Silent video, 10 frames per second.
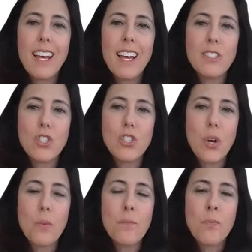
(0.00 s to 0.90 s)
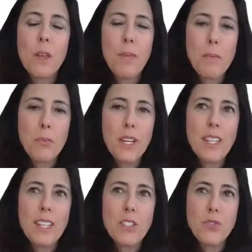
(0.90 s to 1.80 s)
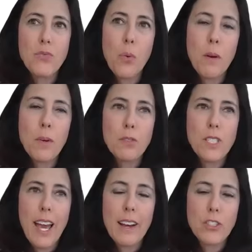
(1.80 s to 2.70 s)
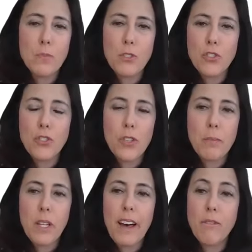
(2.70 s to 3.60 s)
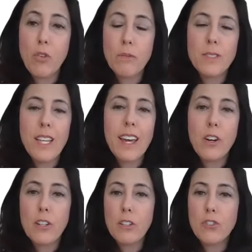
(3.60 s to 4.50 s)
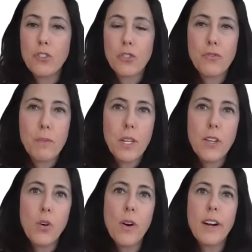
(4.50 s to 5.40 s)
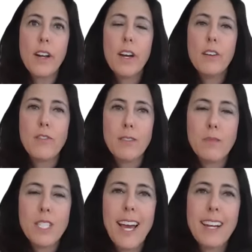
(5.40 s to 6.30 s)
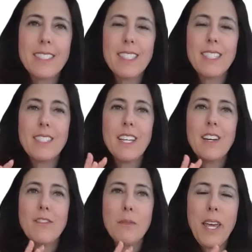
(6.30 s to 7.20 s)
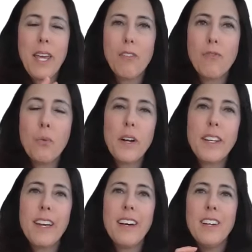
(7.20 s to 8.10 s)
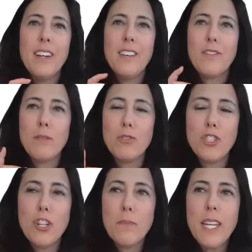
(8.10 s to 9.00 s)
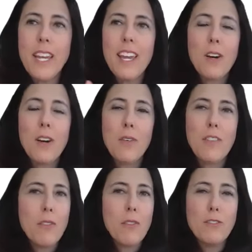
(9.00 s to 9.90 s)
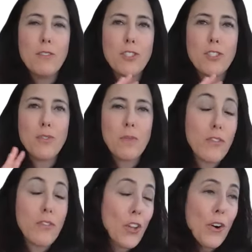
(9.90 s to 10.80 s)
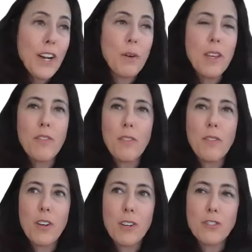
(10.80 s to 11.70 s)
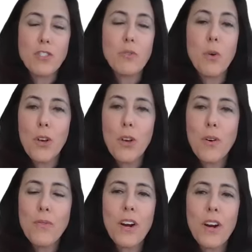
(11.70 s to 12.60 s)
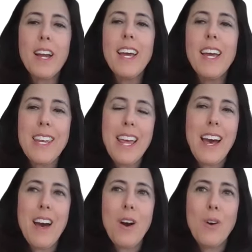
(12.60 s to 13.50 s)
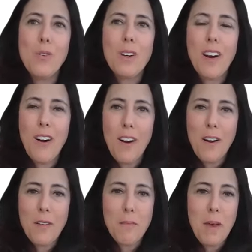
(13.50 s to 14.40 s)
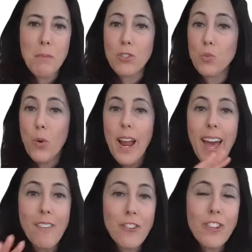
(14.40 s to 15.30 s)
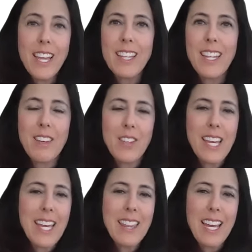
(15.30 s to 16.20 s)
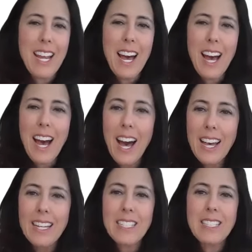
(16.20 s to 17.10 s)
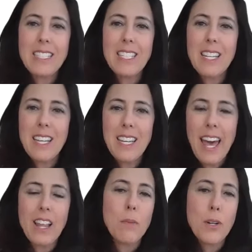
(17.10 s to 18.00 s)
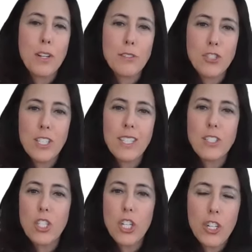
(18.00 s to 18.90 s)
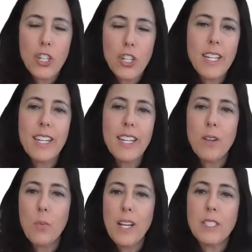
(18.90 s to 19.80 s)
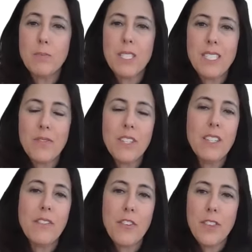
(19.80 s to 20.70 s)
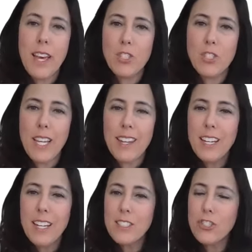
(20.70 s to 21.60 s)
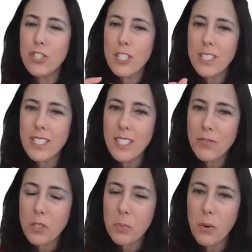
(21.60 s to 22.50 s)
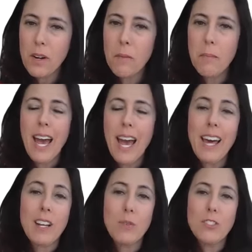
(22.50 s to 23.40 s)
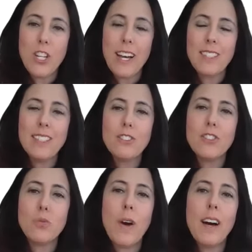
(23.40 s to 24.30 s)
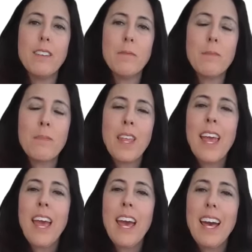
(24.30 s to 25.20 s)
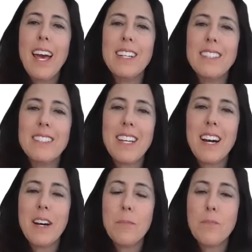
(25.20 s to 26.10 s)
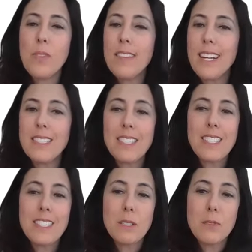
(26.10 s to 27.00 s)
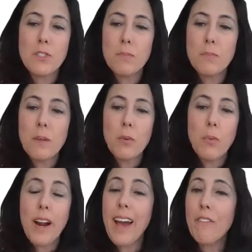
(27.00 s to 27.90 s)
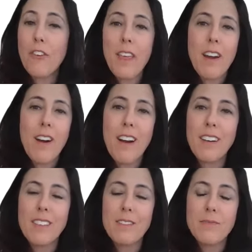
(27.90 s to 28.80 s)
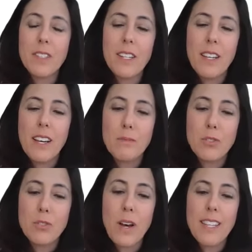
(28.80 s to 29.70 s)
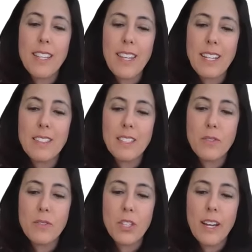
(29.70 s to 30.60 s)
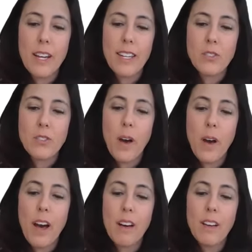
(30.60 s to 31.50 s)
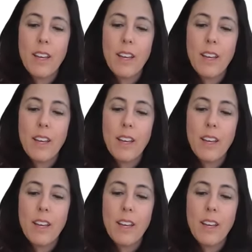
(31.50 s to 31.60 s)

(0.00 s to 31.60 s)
And so by bringing these foremost experts to the platform, and our coaches are from New York, from Texas, from California, from Germany, we have coaches from Florida, we have coaches from all over. Now our members, wherever they live, can get that highest caliber coaching that's curated in a way specifically for them to get just enough support, but adequate challenge as well. And that's accessible to people wherever they are. So I think that's a silver lining as well.